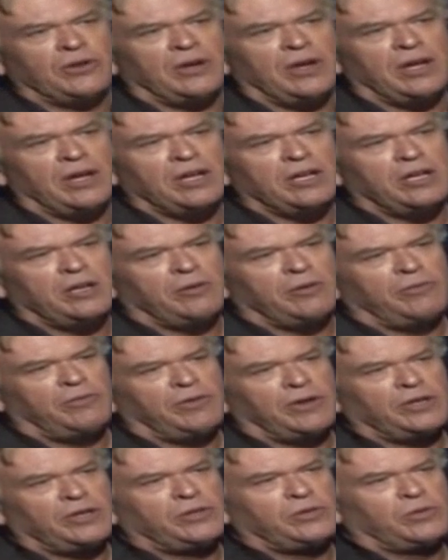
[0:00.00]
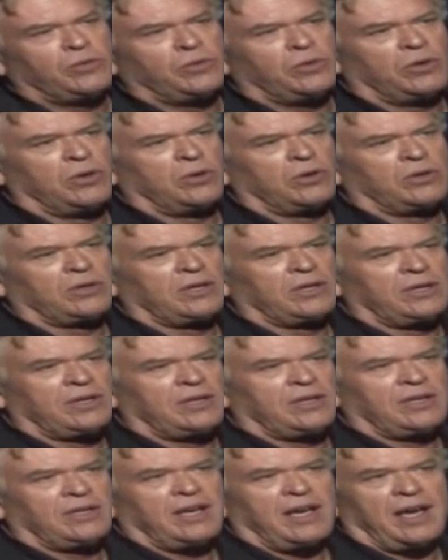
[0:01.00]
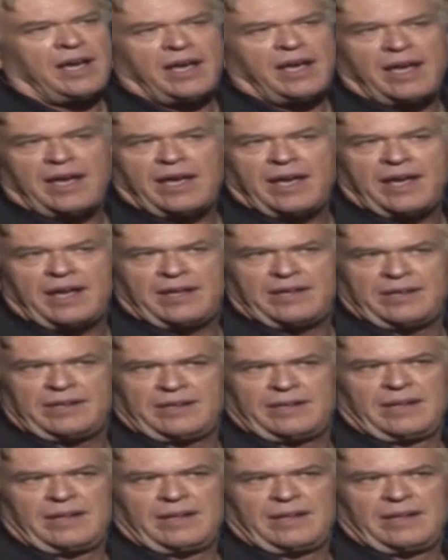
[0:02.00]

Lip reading: individual can,